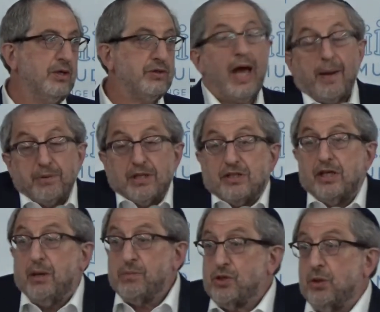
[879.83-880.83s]
So I happened to
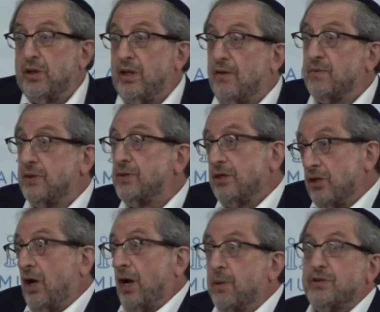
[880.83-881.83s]
see him show up the evidence. I said,
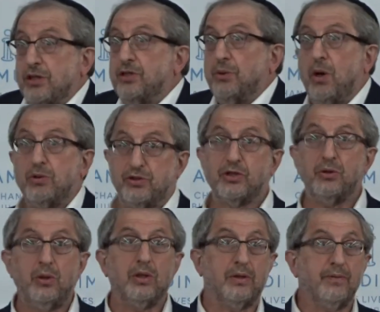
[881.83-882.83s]
you know, I was in your old
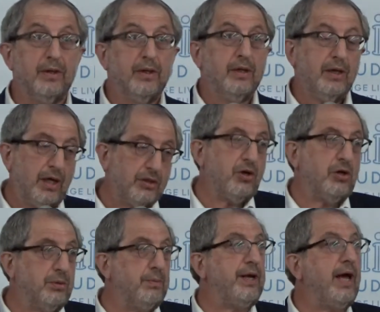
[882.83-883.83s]
school. And I
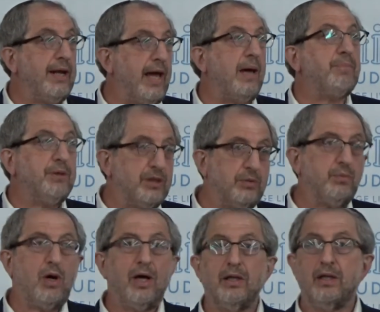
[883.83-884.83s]
told him what had happened
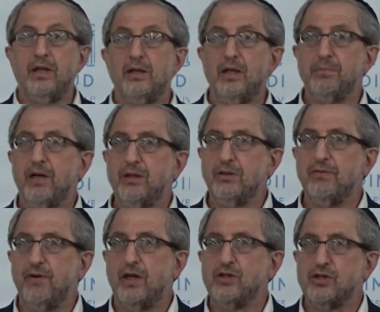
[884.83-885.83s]
and why I didn't need my
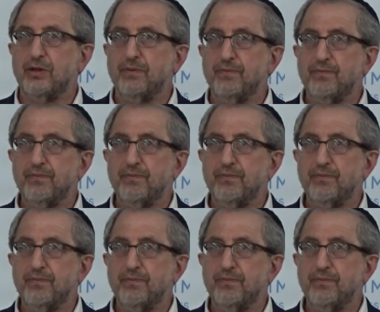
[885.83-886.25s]
intervention.